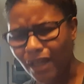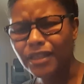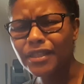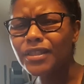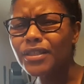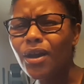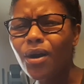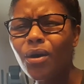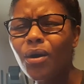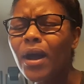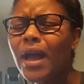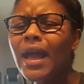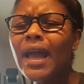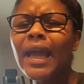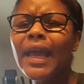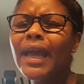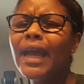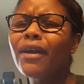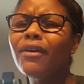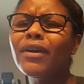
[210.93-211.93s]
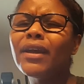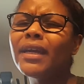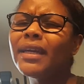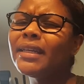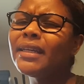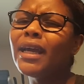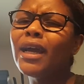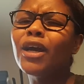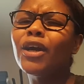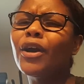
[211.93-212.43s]
So,
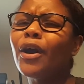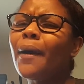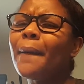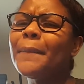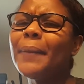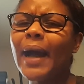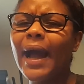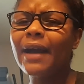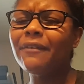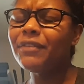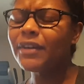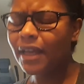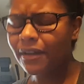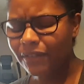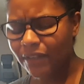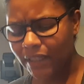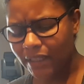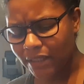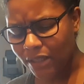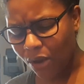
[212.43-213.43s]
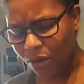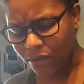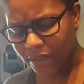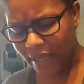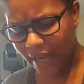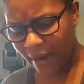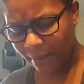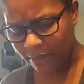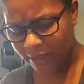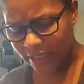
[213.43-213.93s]
Ariane, girl, bye for giving these hoes
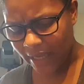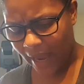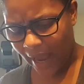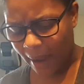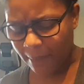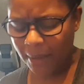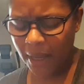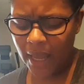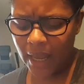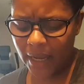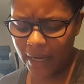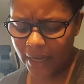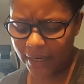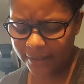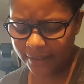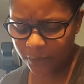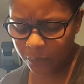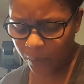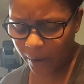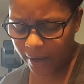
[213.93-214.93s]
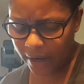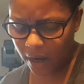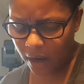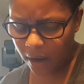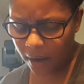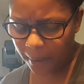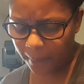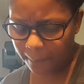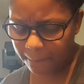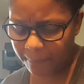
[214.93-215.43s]
camera time. Anyway,
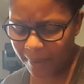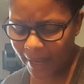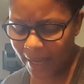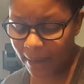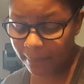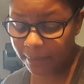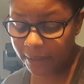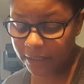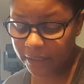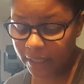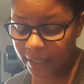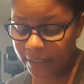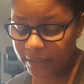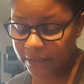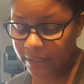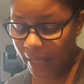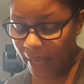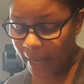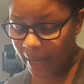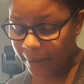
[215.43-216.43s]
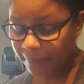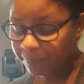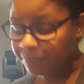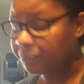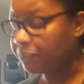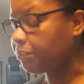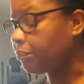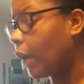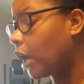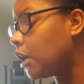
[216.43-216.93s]
Bambi think that
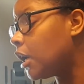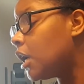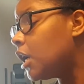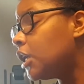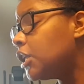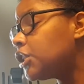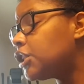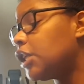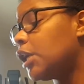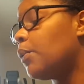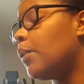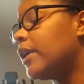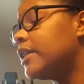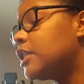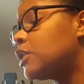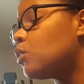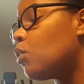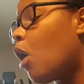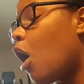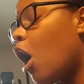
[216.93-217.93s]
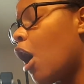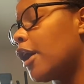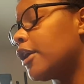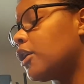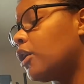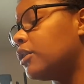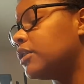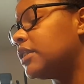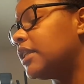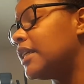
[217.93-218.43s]
she went too hard
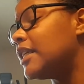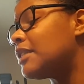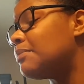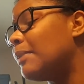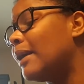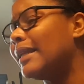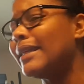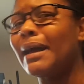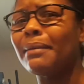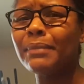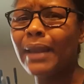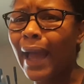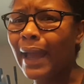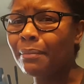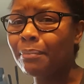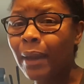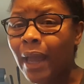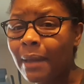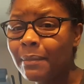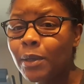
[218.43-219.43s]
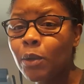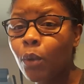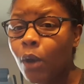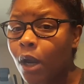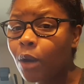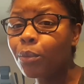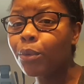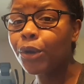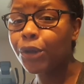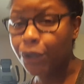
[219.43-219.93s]
on D. Smith. And I'm like, Bambi,
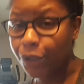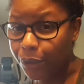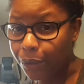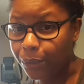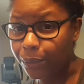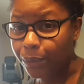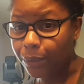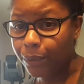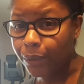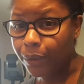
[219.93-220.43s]
where were you?